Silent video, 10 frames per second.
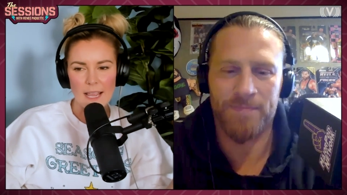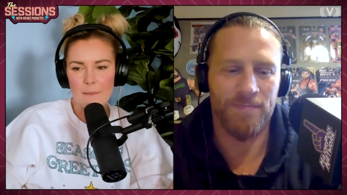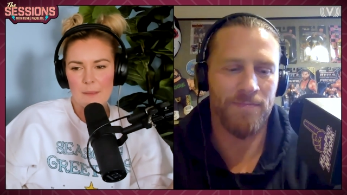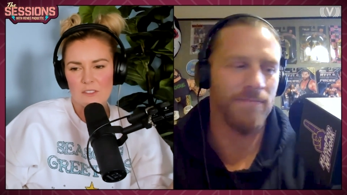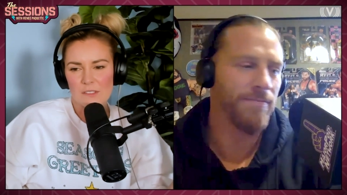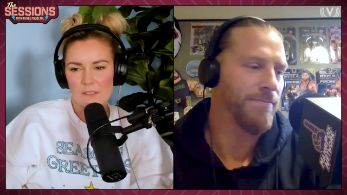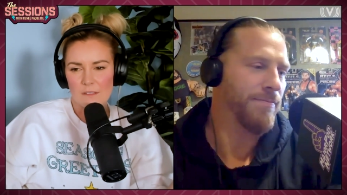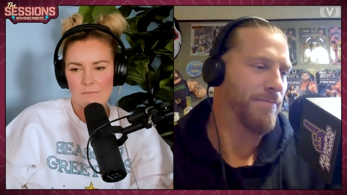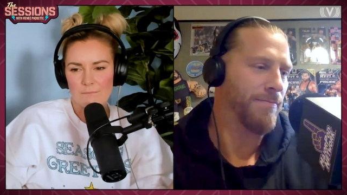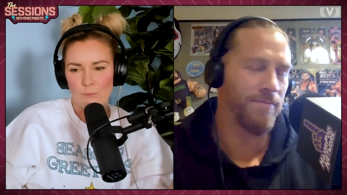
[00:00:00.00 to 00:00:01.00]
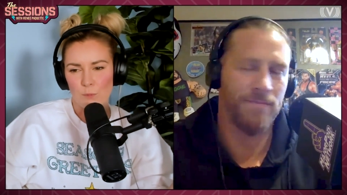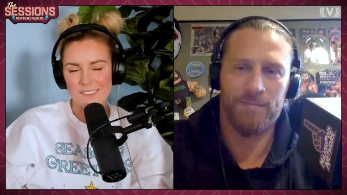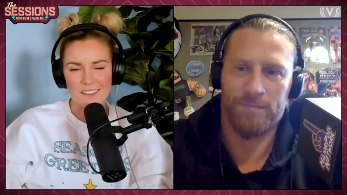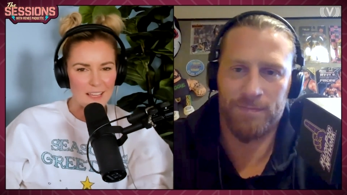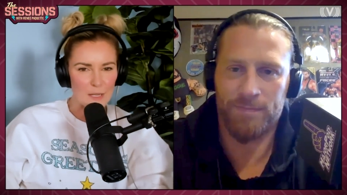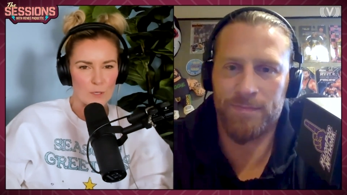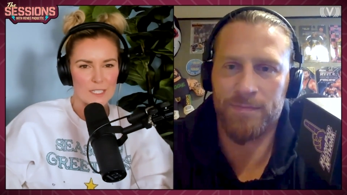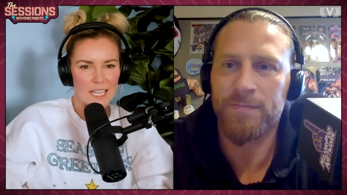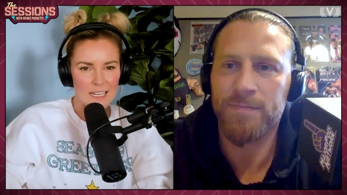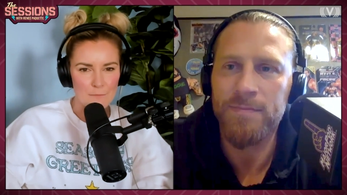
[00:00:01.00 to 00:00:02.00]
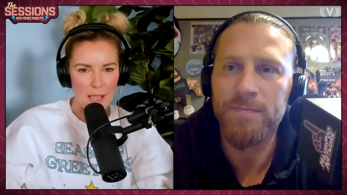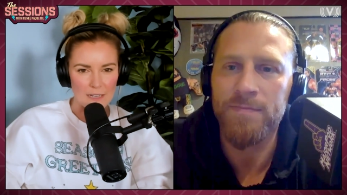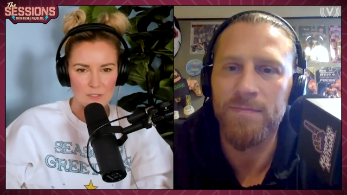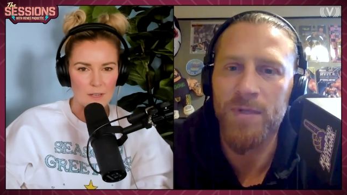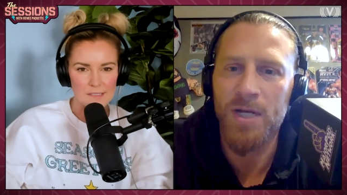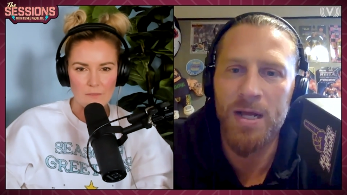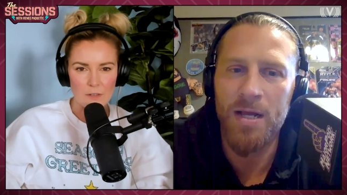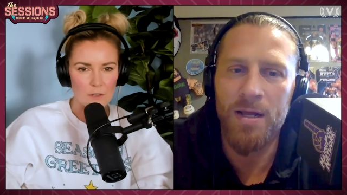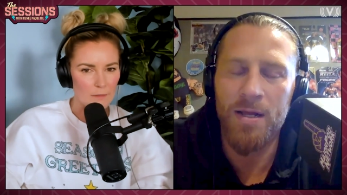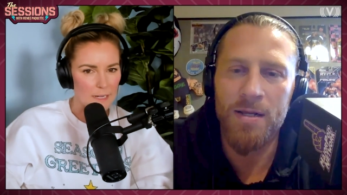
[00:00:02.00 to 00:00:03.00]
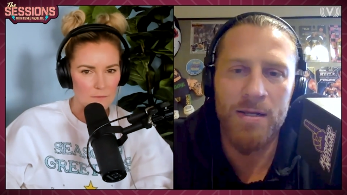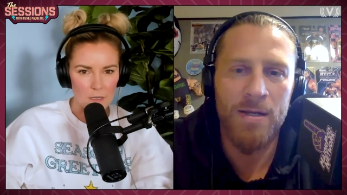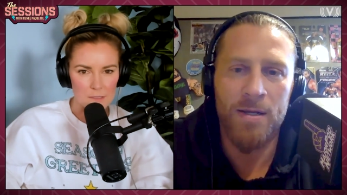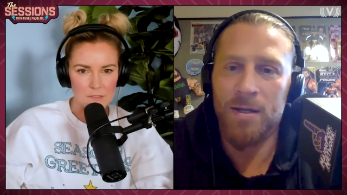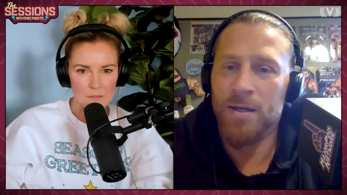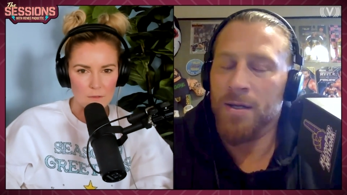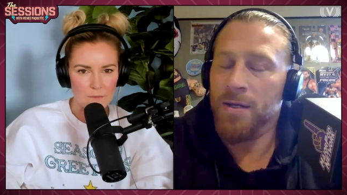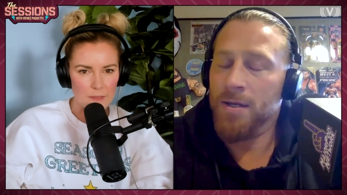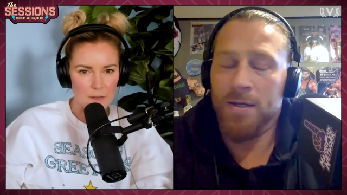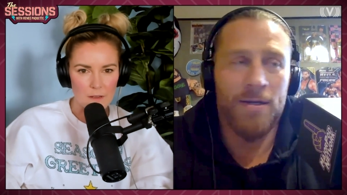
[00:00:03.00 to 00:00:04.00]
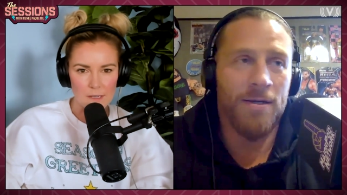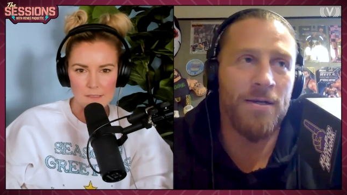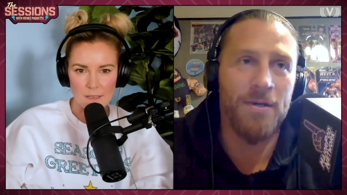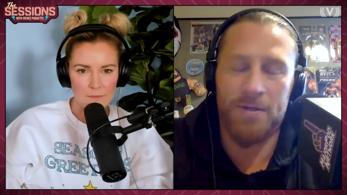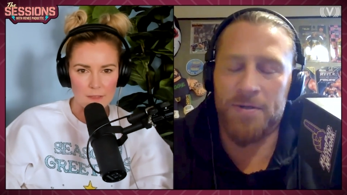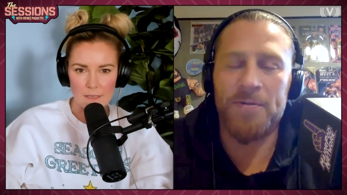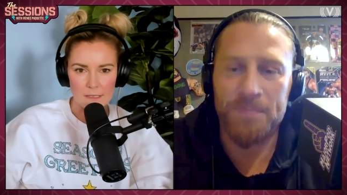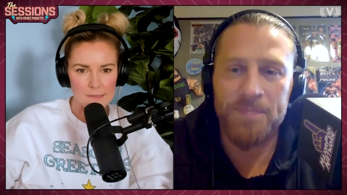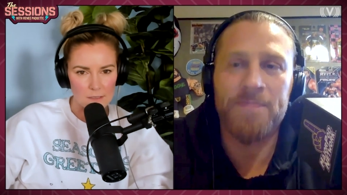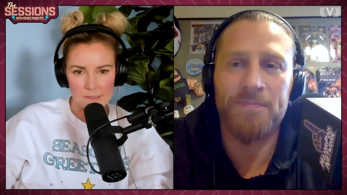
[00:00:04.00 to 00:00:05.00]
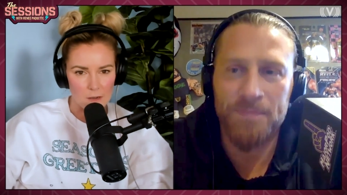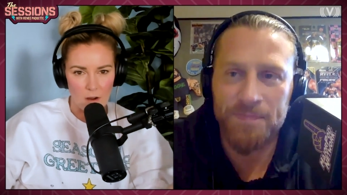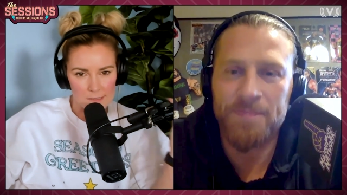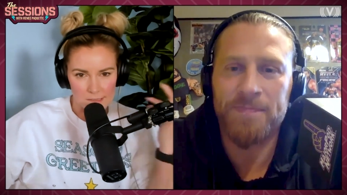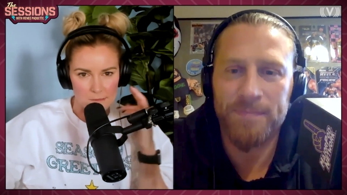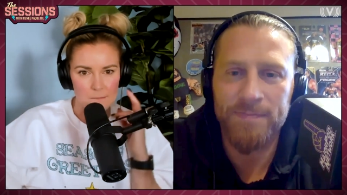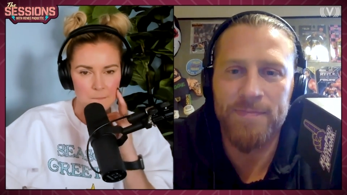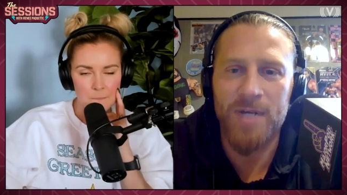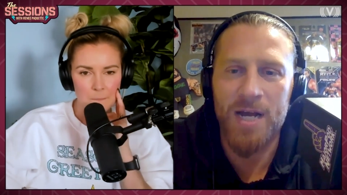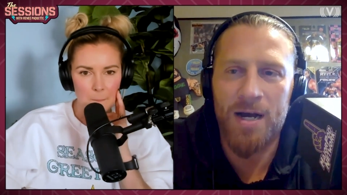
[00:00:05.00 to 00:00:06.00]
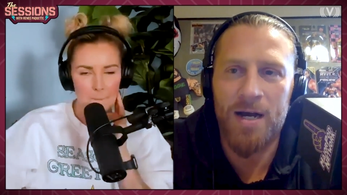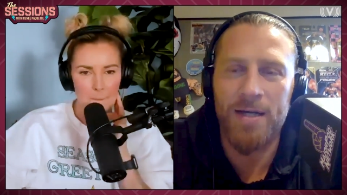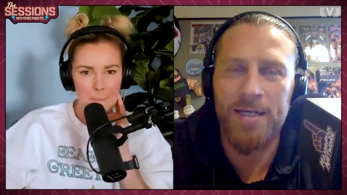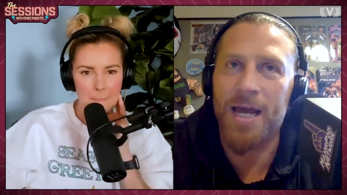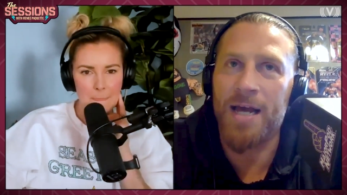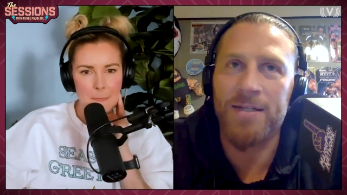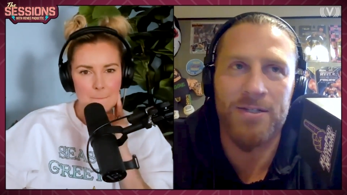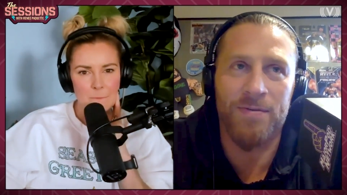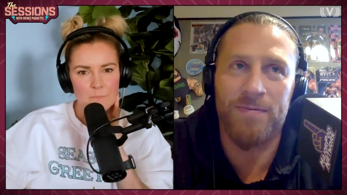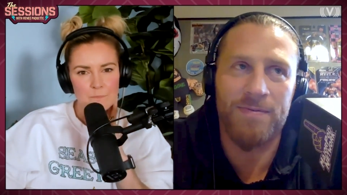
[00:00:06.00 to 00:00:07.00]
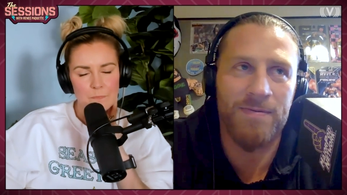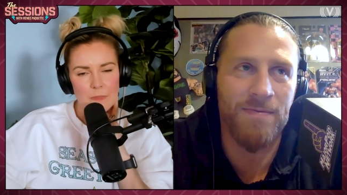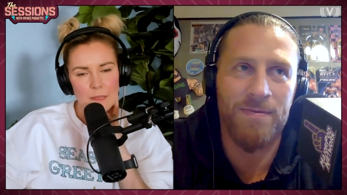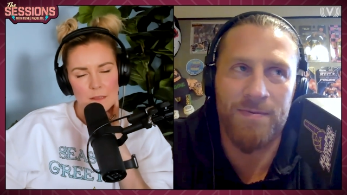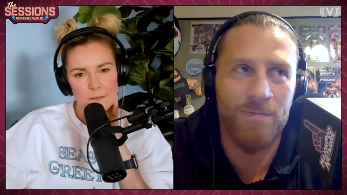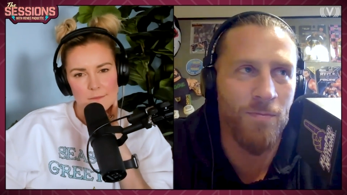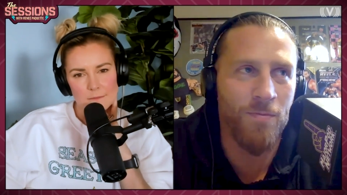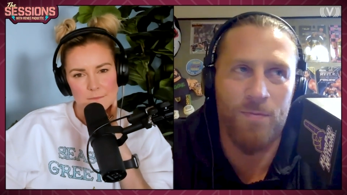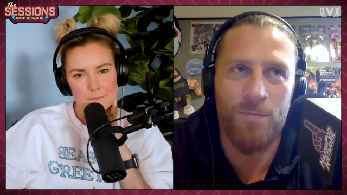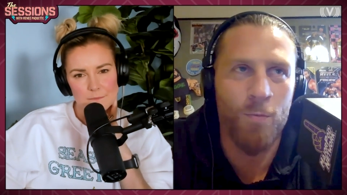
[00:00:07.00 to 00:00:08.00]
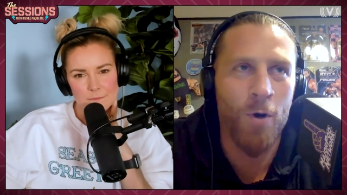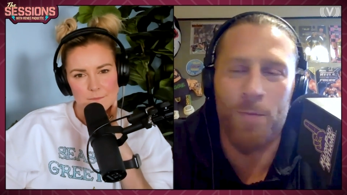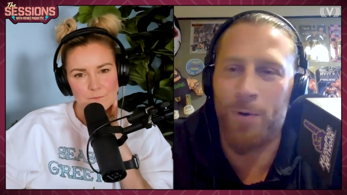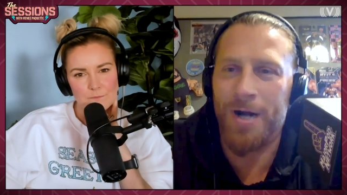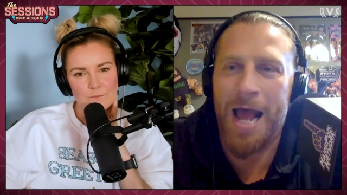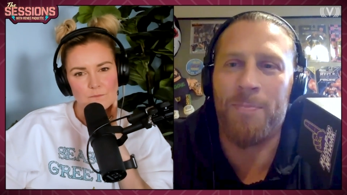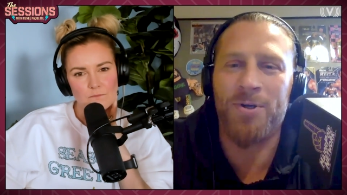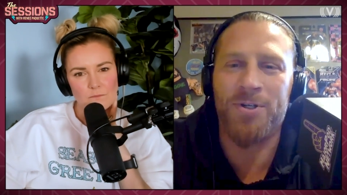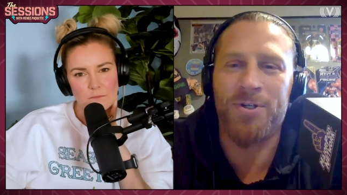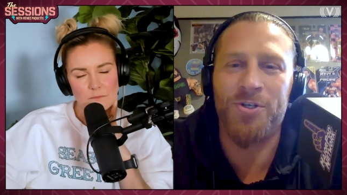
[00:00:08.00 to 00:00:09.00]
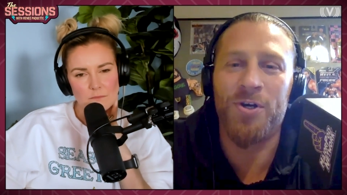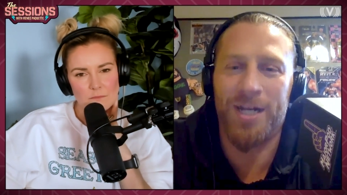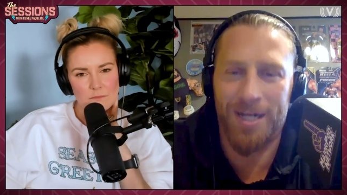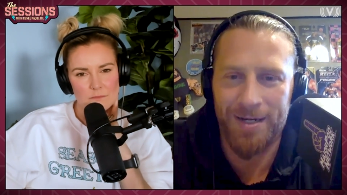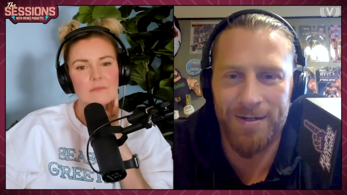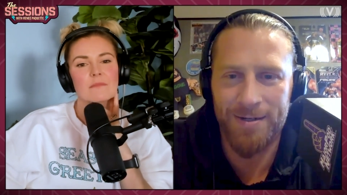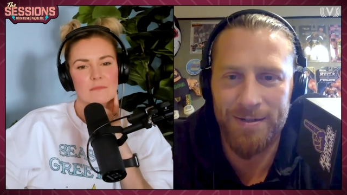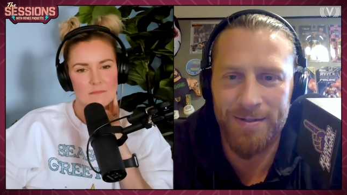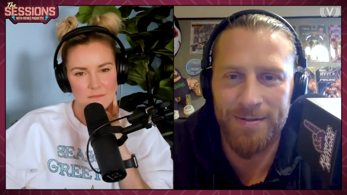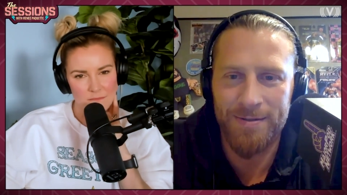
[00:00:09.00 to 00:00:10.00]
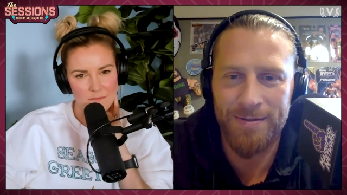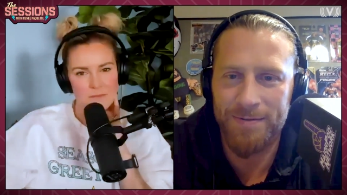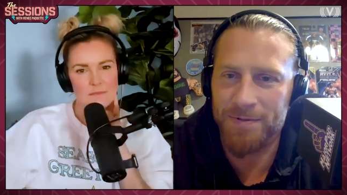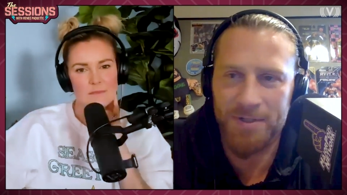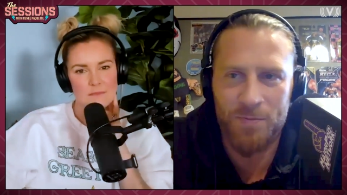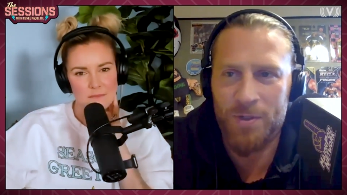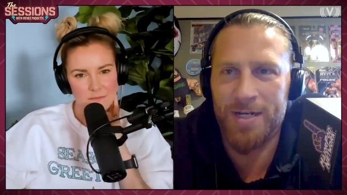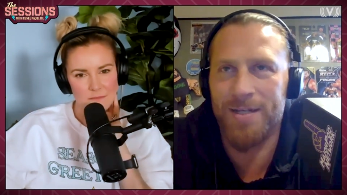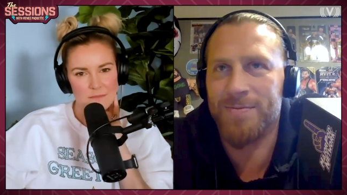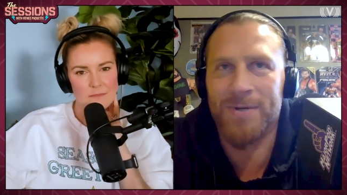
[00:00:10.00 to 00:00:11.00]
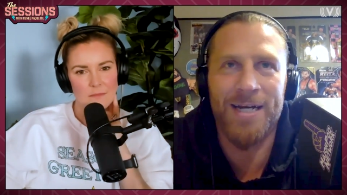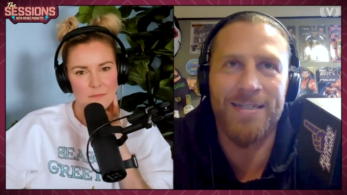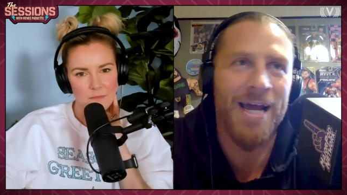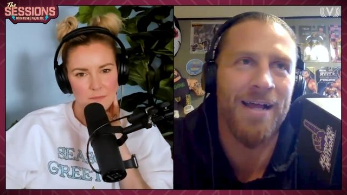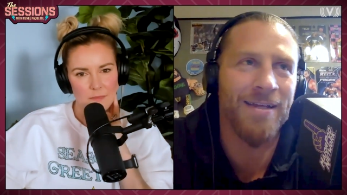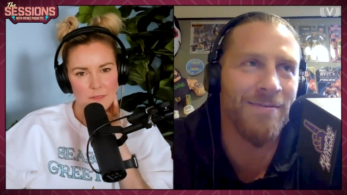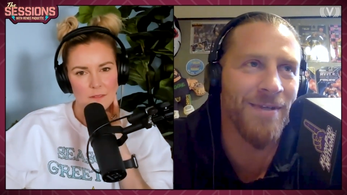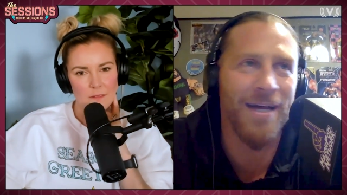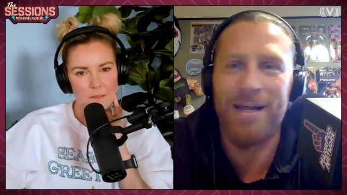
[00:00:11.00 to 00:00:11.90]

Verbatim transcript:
Speaker 1: I mean, just what's it like working at Impact? You guys have a great roster over there. You guys have it's awesome.
Speaker 2: Uh yeah, so one word, opportunity.
Speaker 1: Because
Speaker 2: mm-hmm. what is my talent without